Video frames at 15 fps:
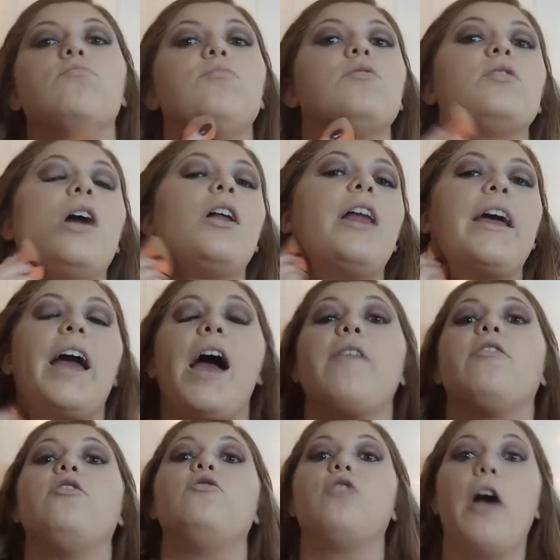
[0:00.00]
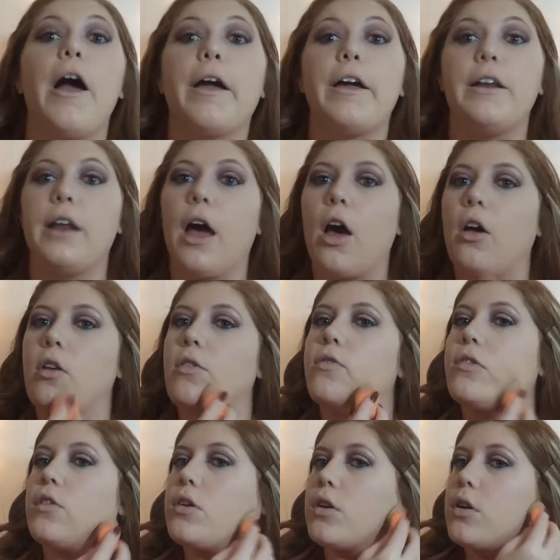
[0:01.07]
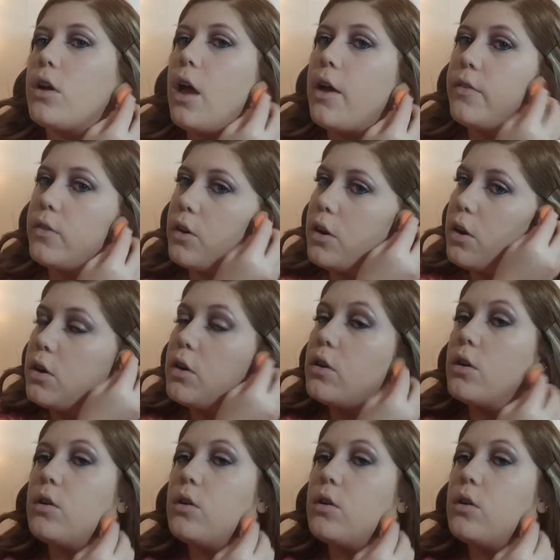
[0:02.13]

it's not like I have to drag it down forever.